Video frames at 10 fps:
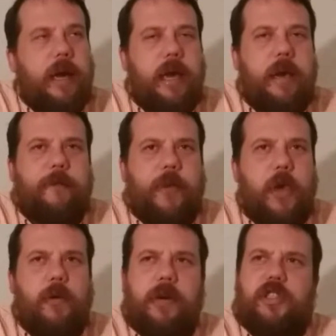If
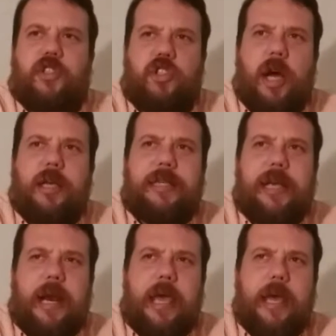you was just
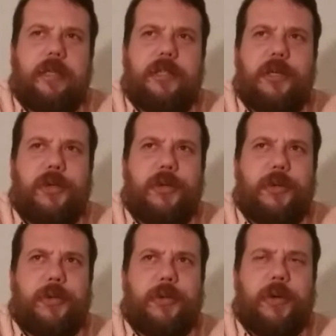getting
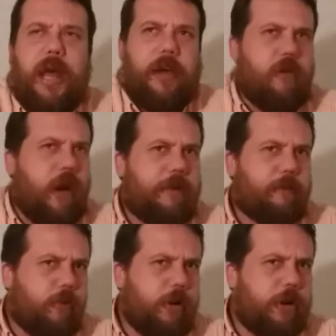into like
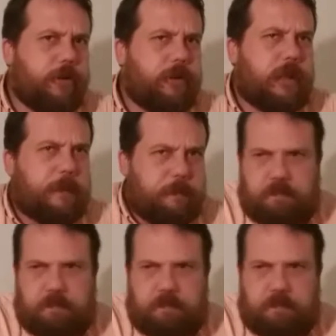craft brews,